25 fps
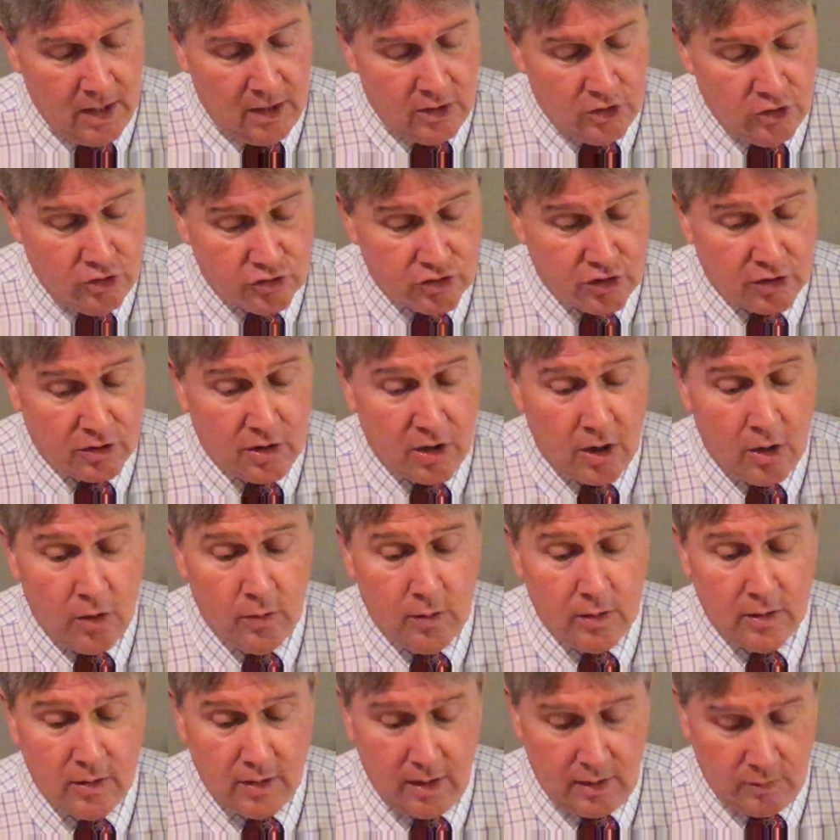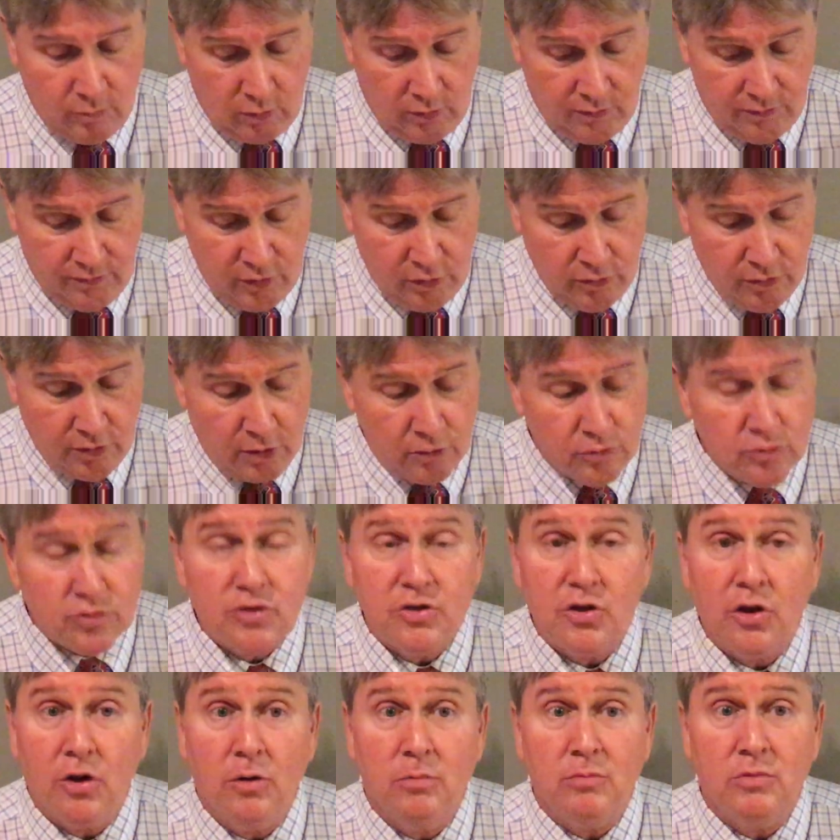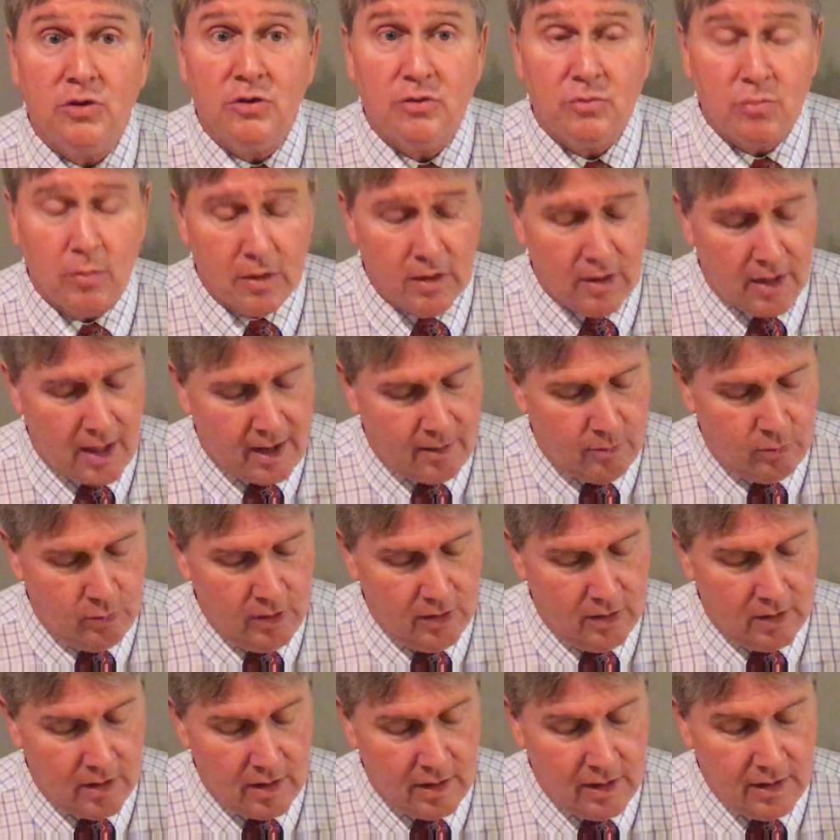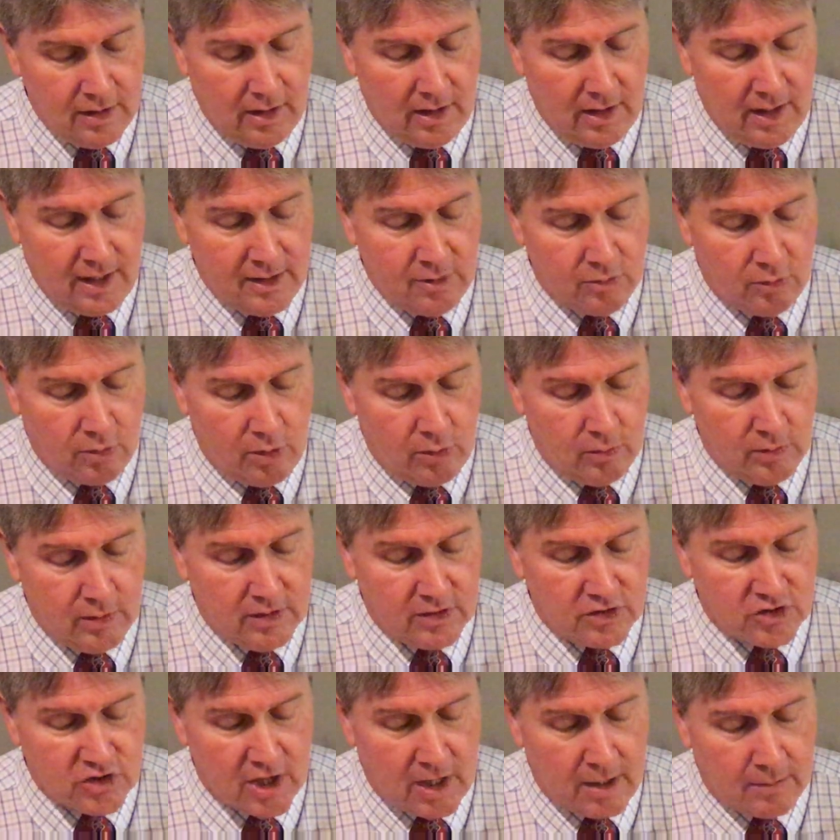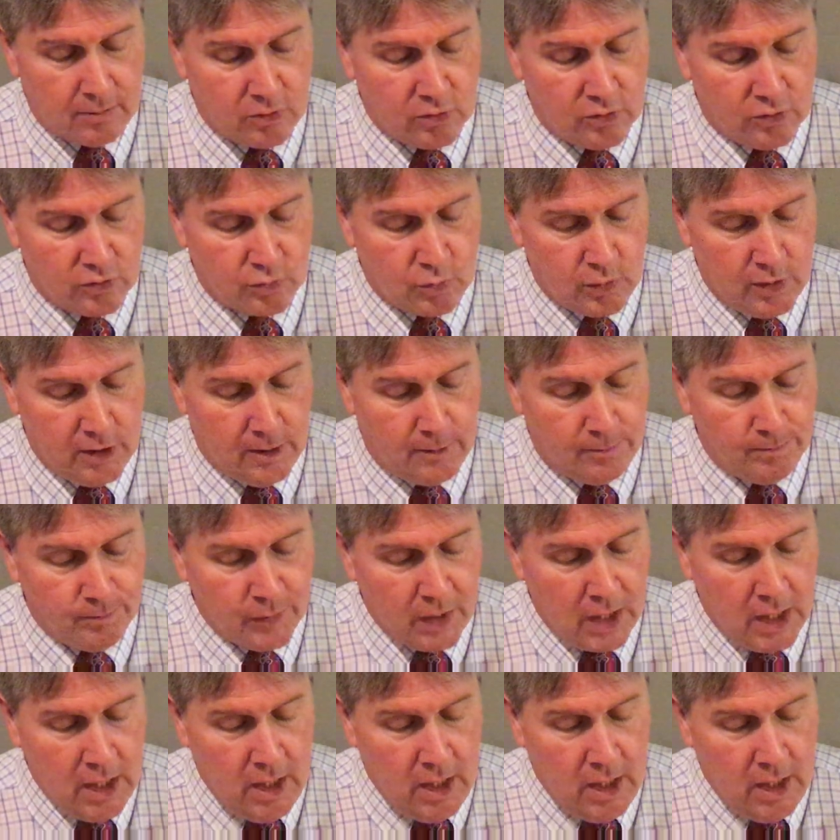You should go and review those terms as well. I will a little later on in the chapter as well.